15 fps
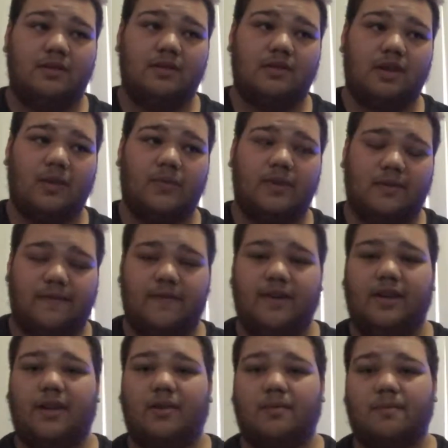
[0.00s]
starting this
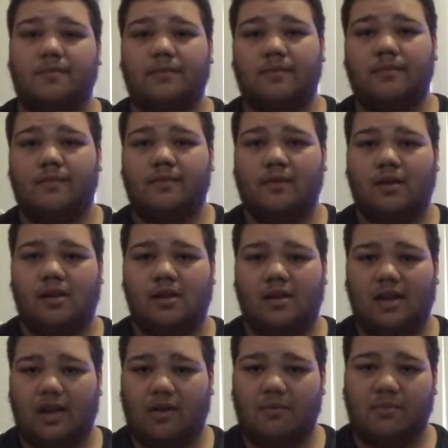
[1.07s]
video,
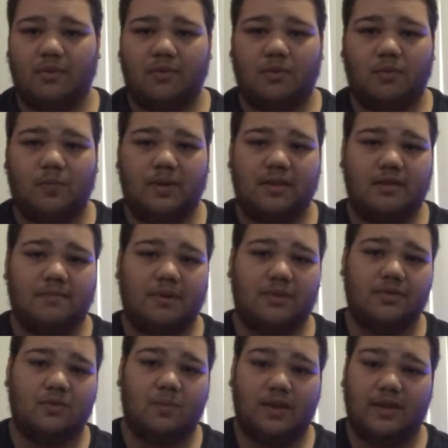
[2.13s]
I'll
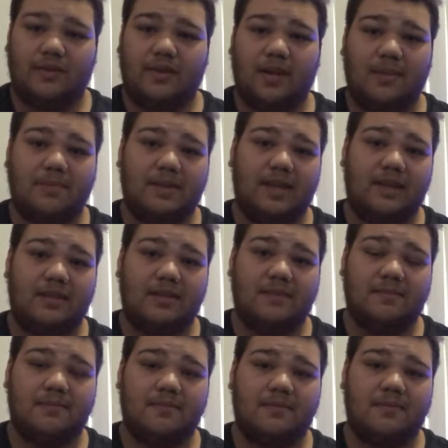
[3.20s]
post weekly updates
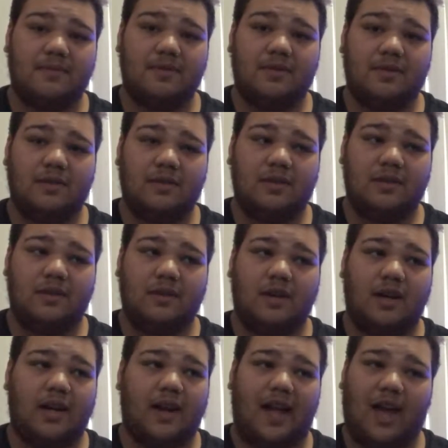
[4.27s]

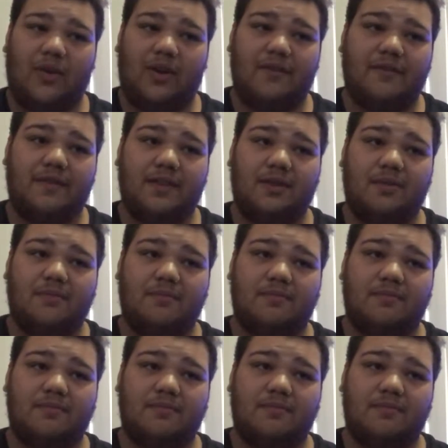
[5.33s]
on how I feel,